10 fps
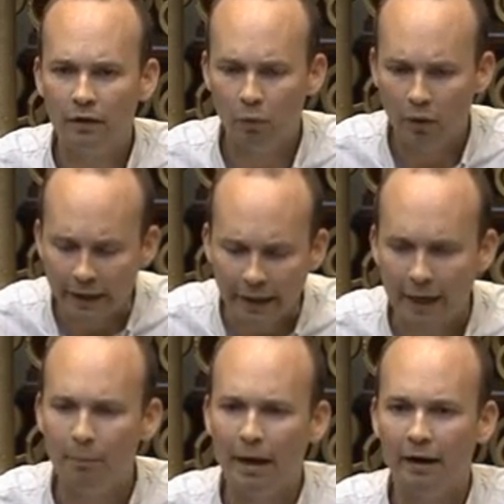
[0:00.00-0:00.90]
when he
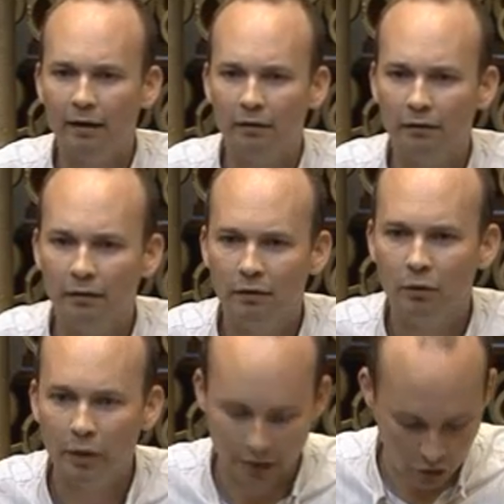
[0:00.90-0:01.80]
came back
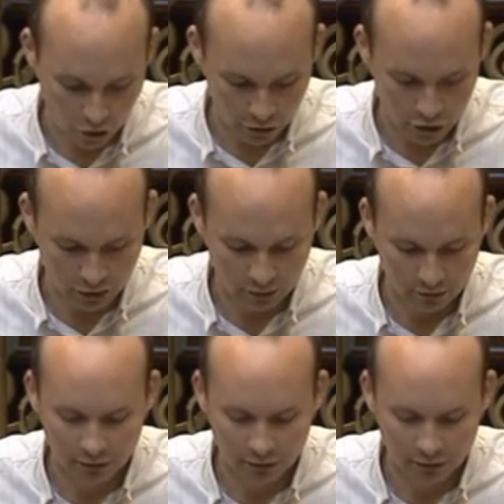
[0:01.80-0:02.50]
with the Taoiseach,